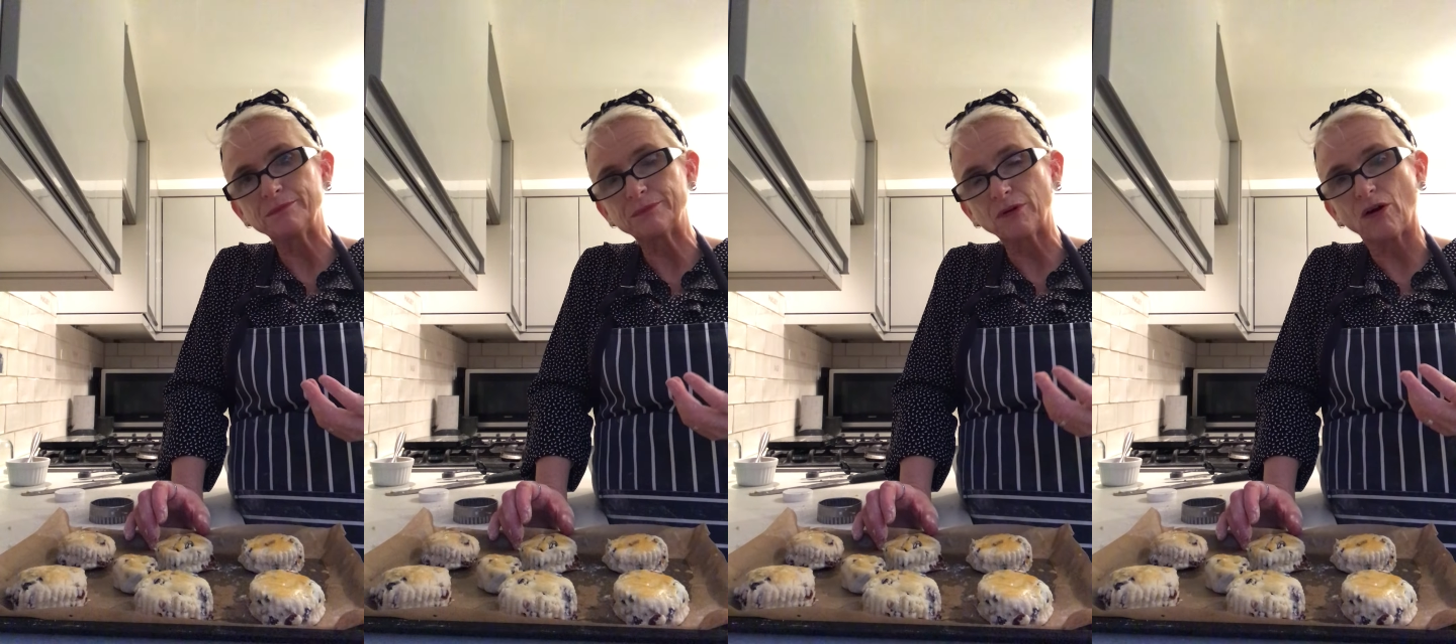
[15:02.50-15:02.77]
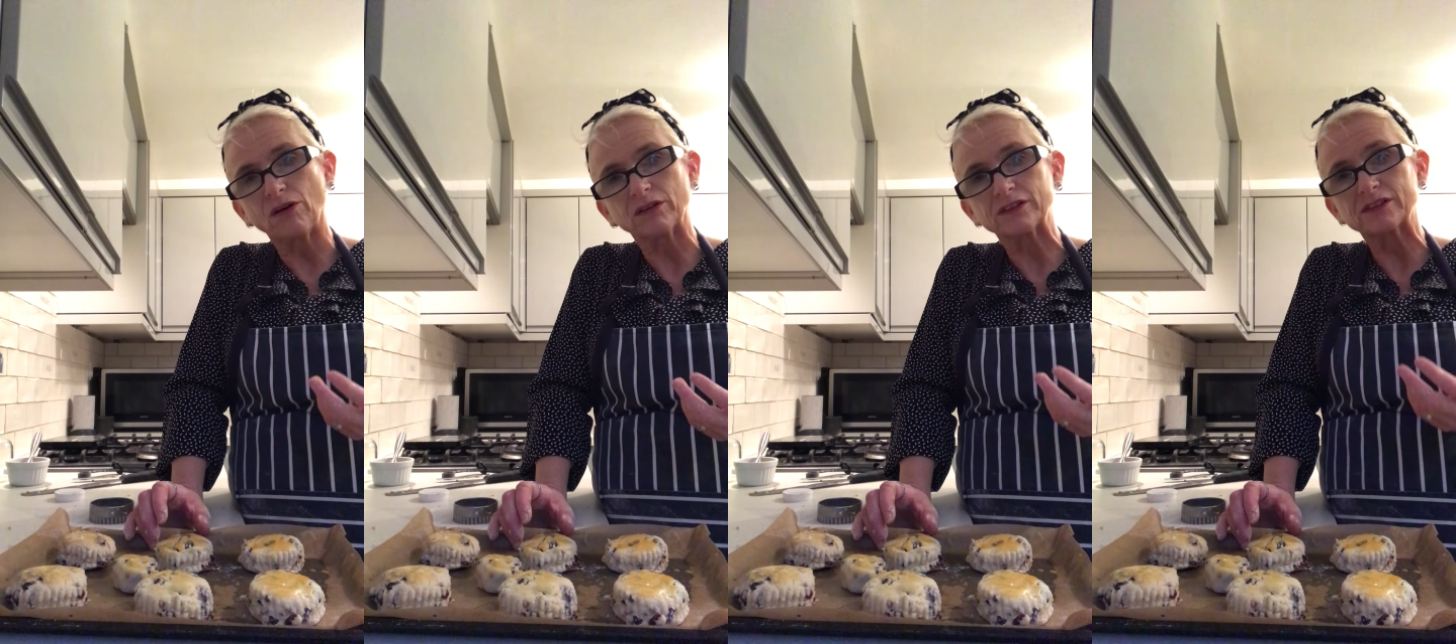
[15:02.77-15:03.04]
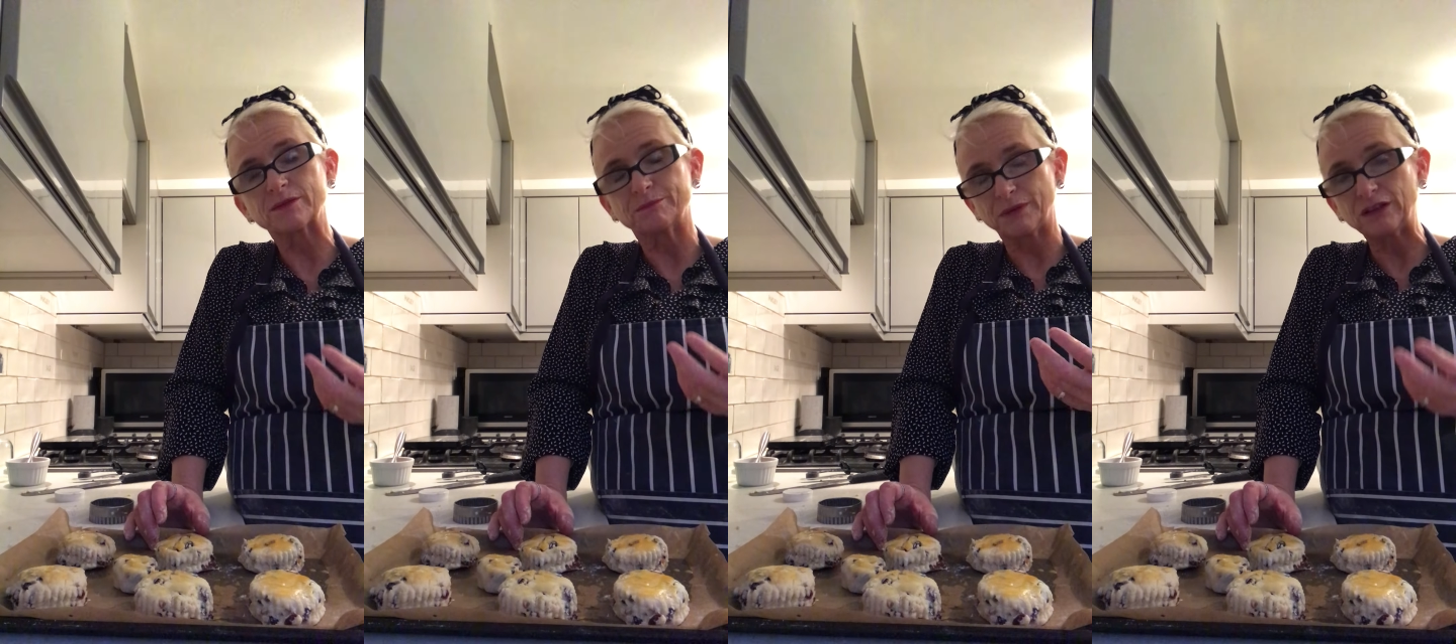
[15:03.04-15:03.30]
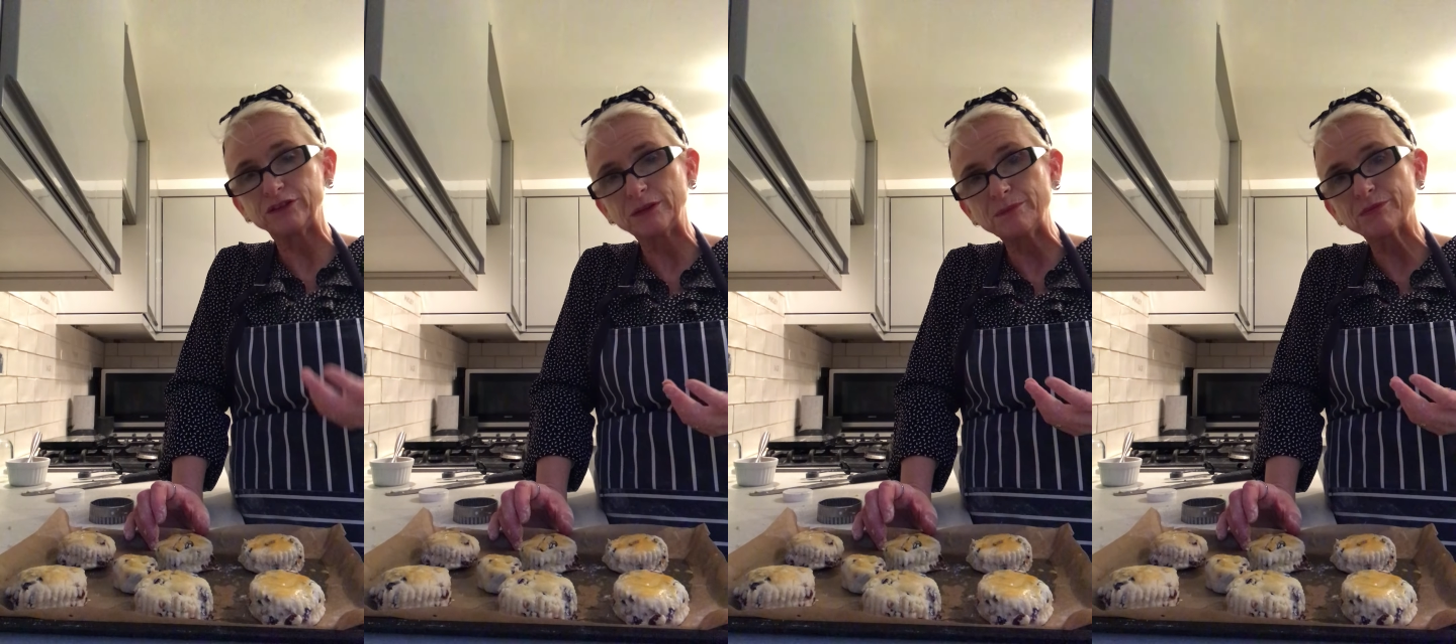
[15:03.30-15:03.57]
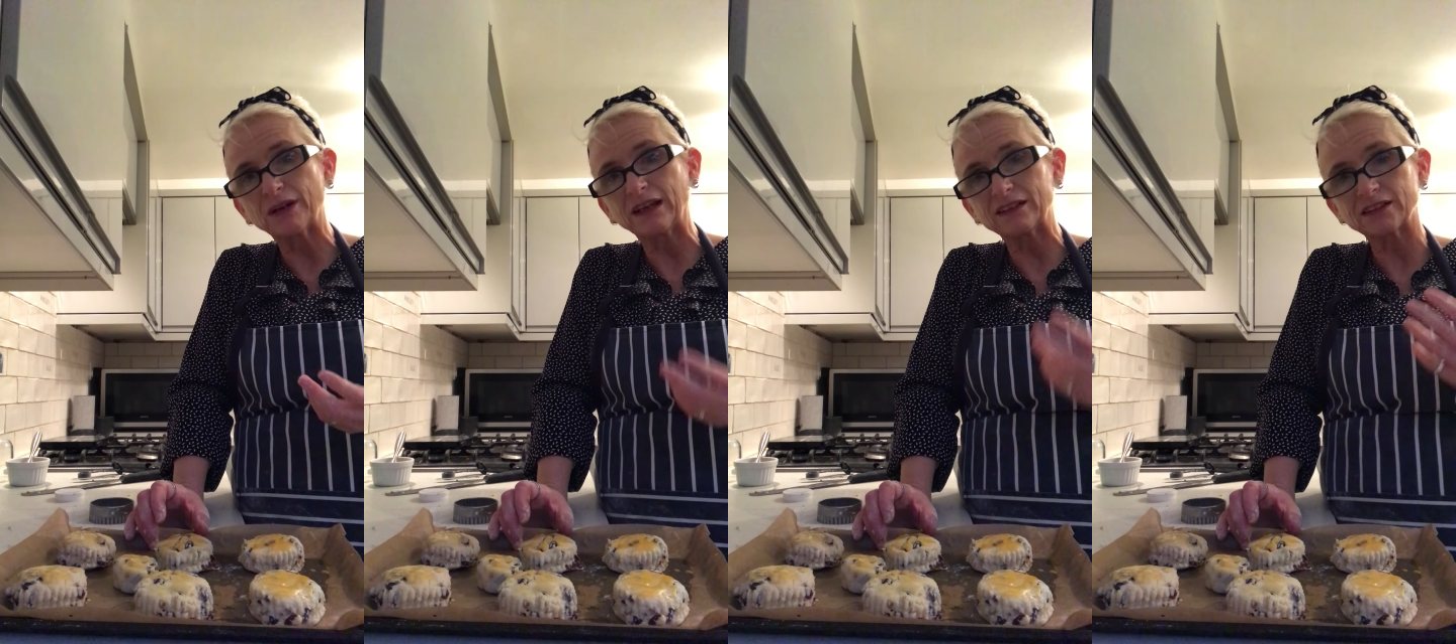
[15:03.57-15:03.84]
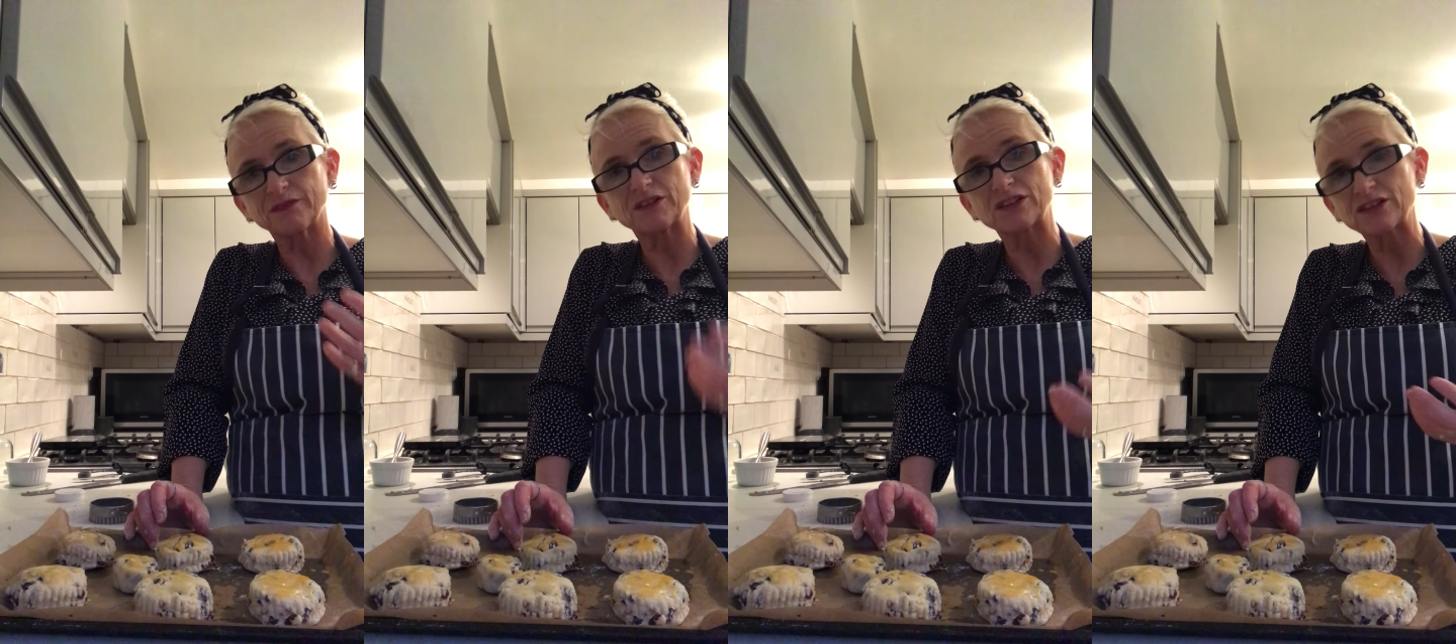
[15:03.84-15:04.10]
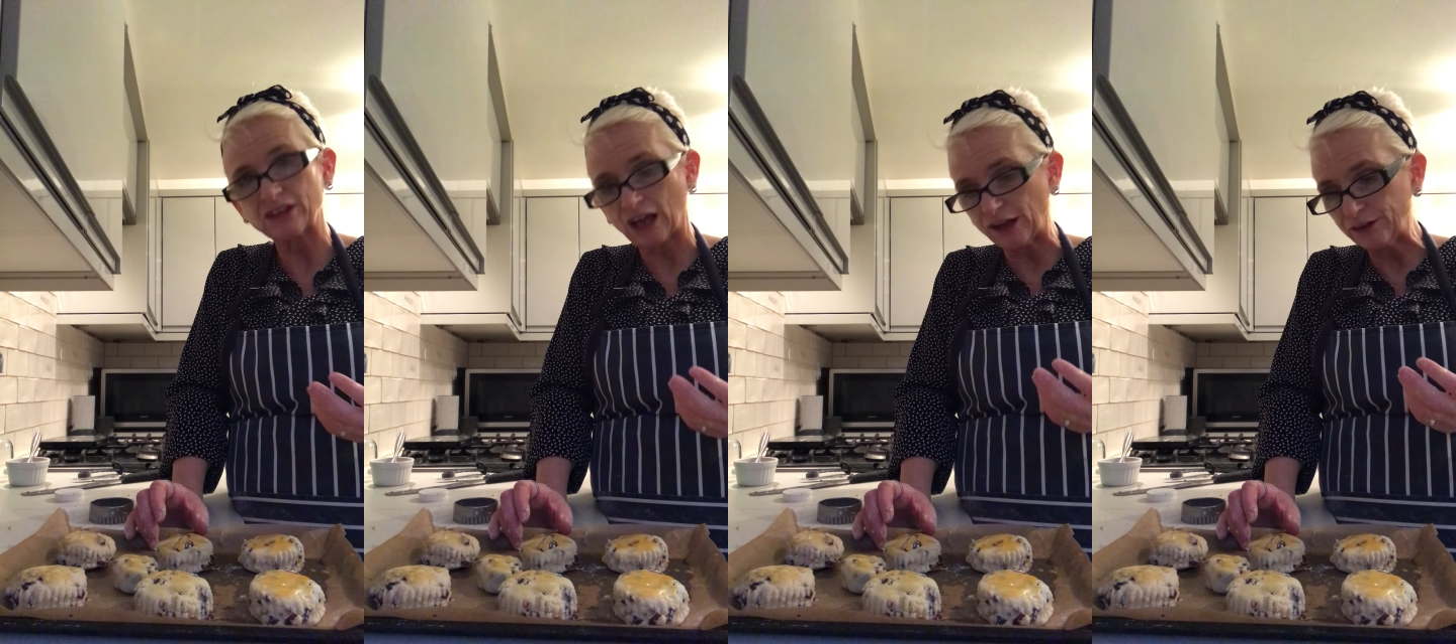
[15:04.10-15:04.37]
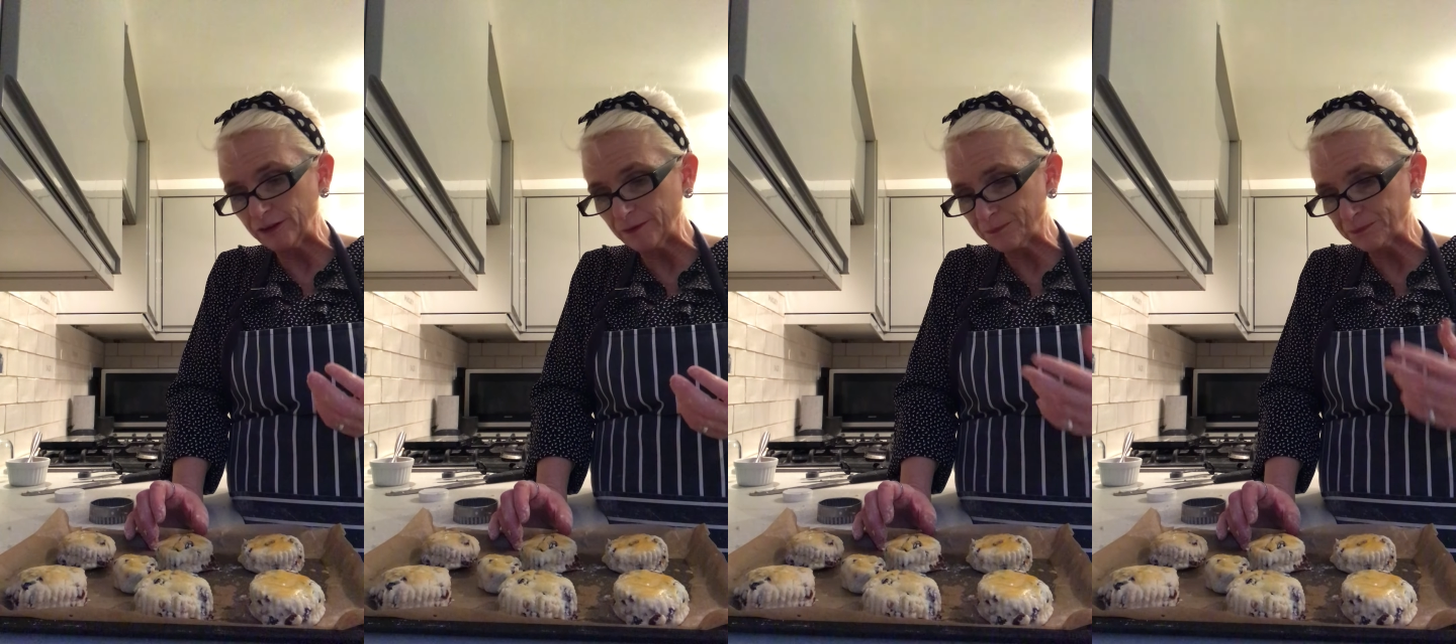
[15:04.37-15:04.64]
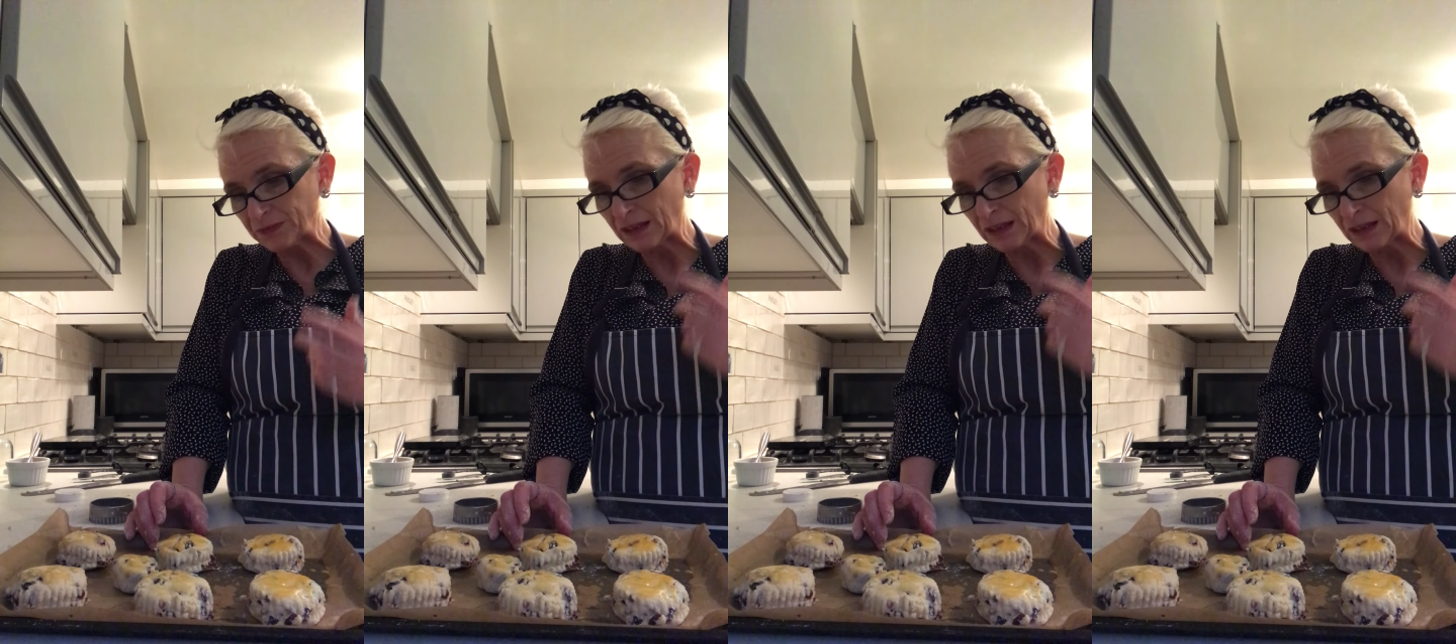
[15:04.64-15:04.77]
bricks of a scone.